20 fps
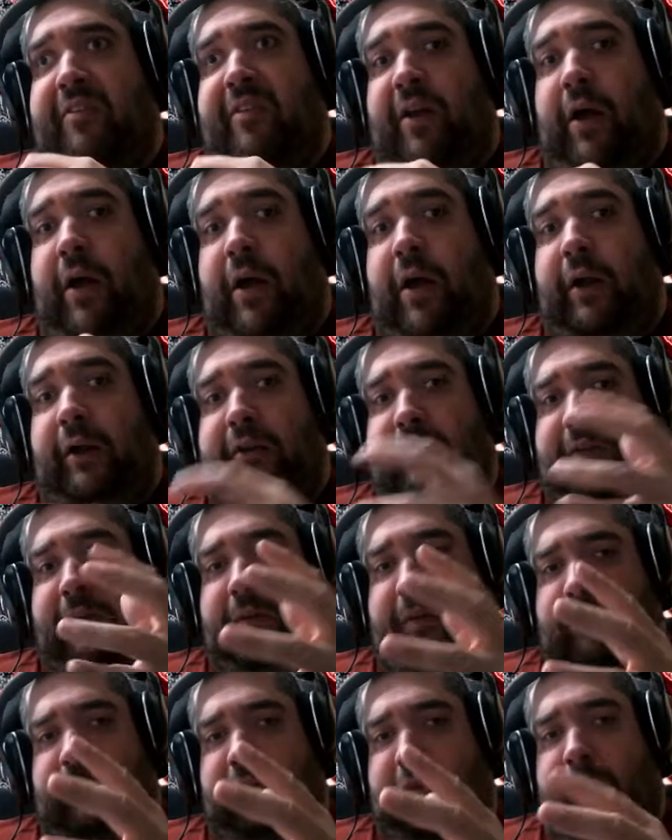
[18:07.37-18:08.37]
onto
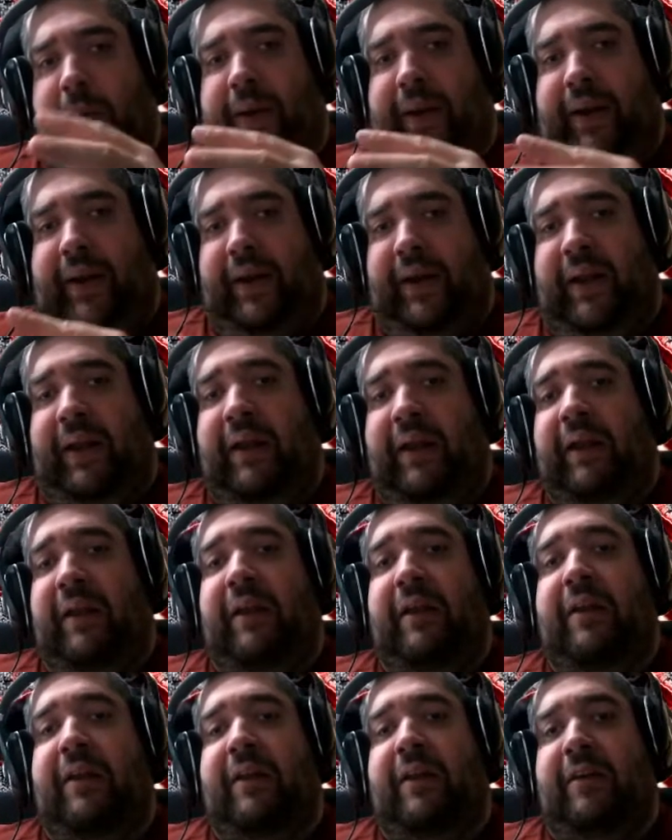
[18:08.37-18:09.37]
the screen
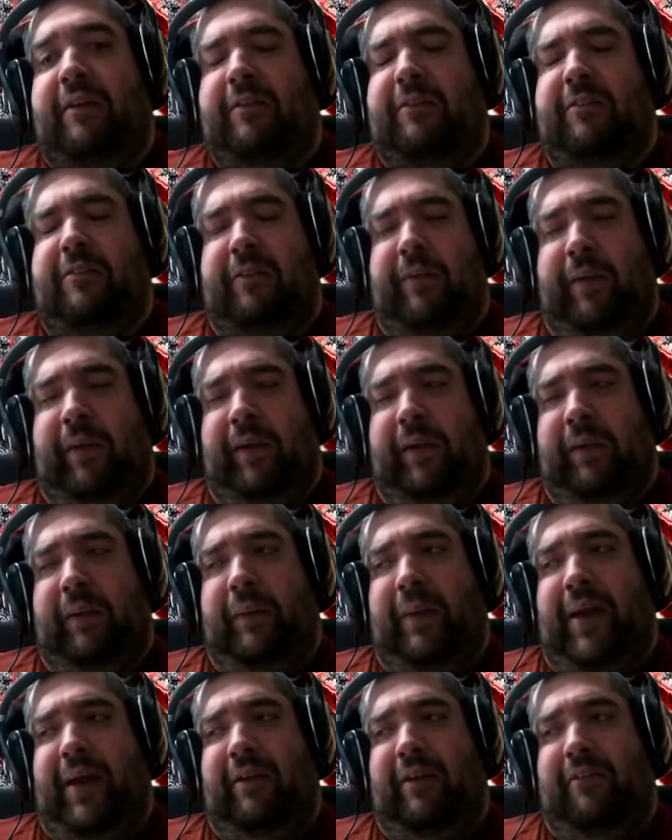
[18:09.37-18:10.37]
so that you
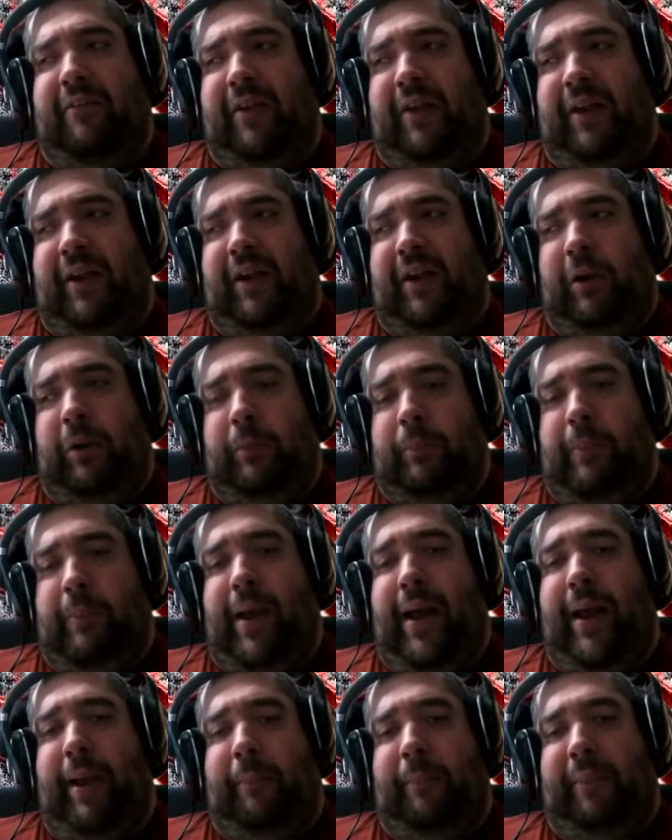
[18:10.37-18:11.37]
guys can hear
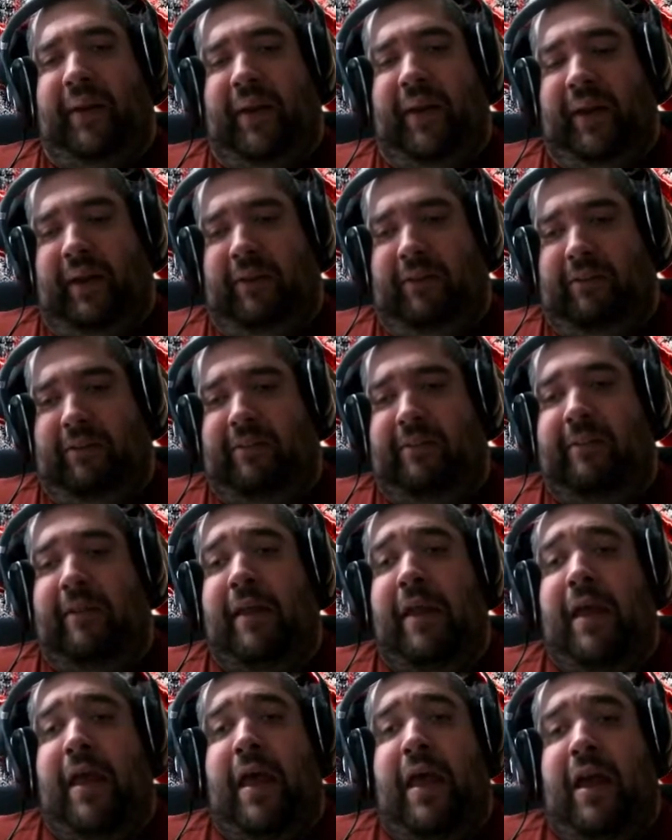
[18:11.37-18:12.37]
my opinions.
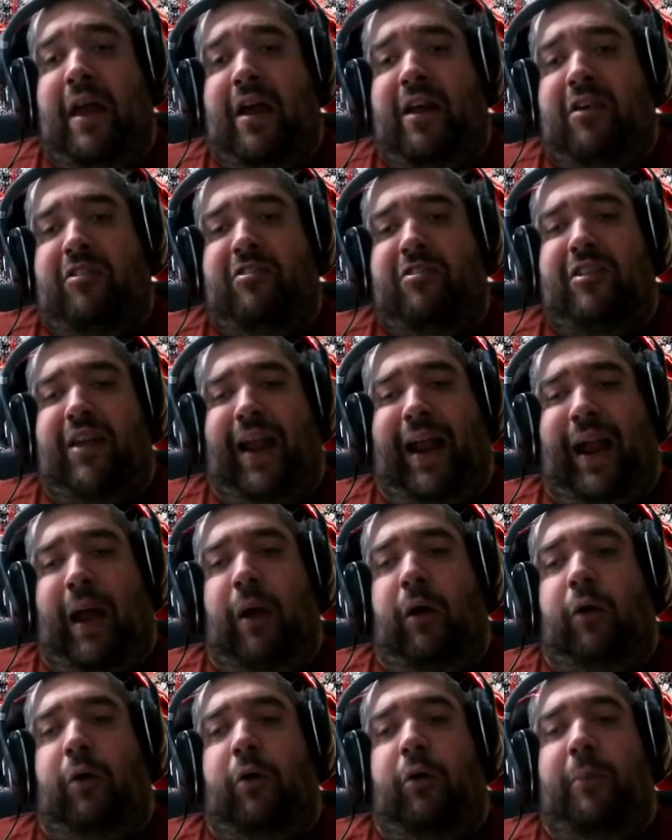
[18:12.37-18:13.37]
Check
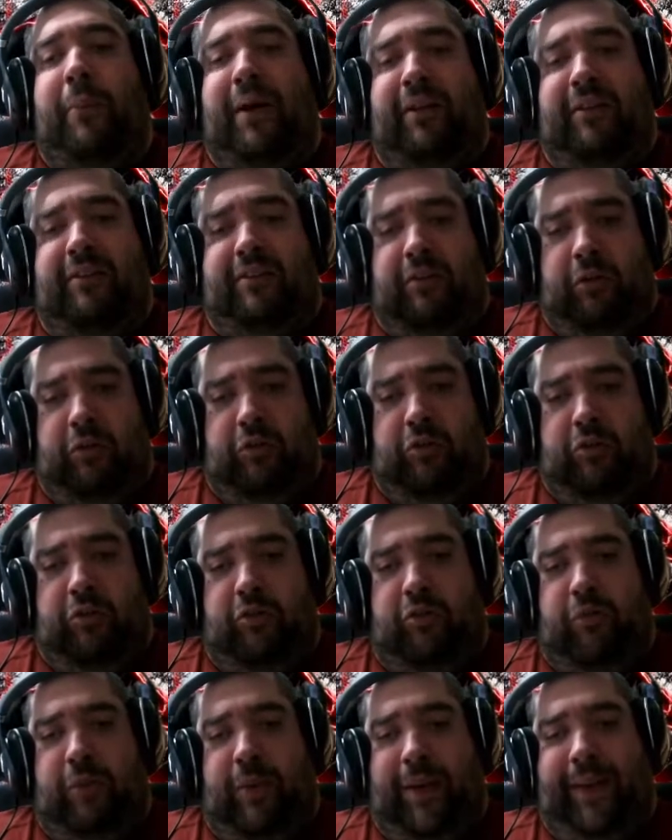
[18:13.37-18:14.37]
out all my
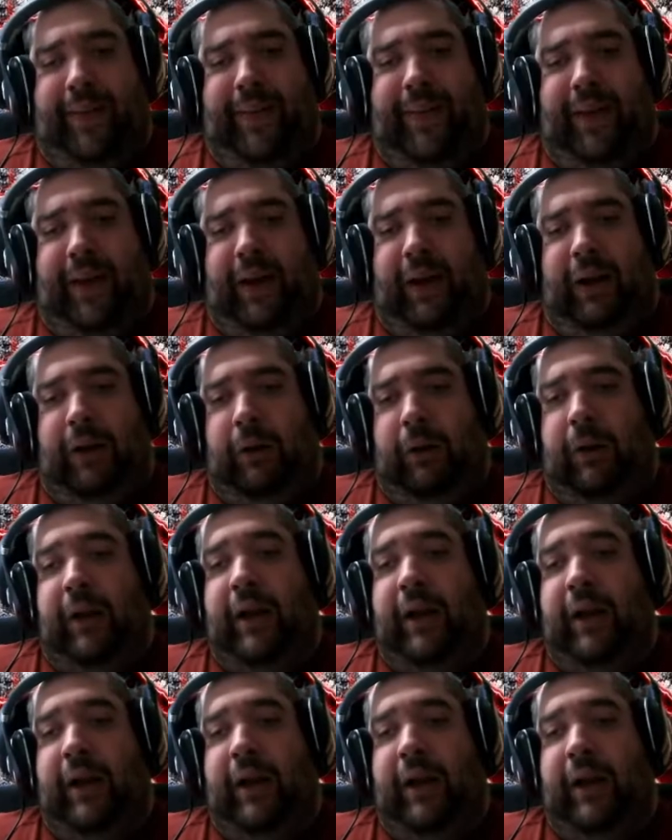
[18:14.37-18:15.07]
socials right there.